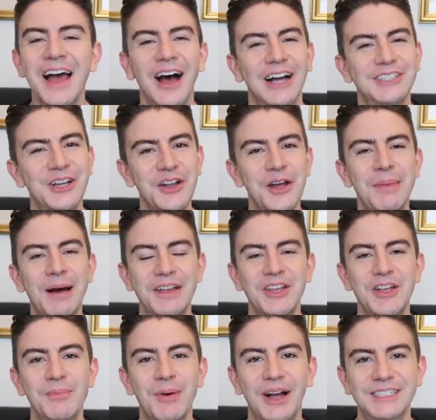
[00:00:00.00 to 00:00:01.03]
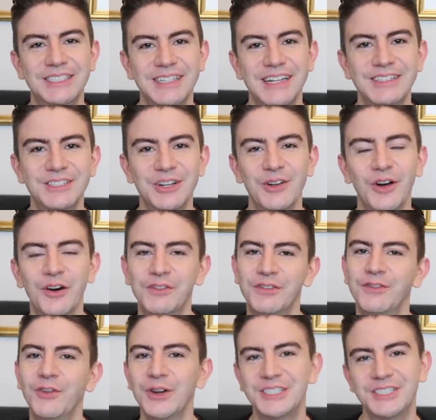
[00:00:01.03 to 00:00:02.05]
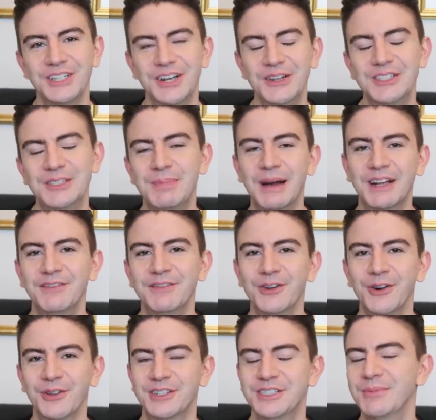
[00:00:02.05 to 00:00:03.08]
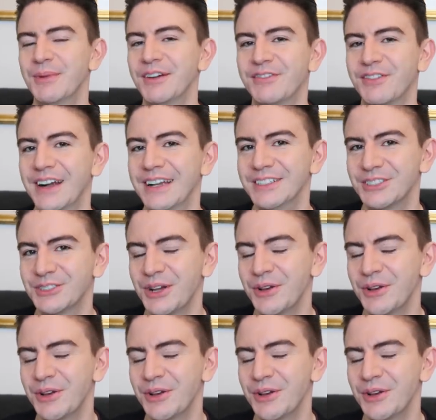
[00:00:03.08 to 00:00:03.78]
I don't know about you, but I send a lot of voice notes back and forth to my friends.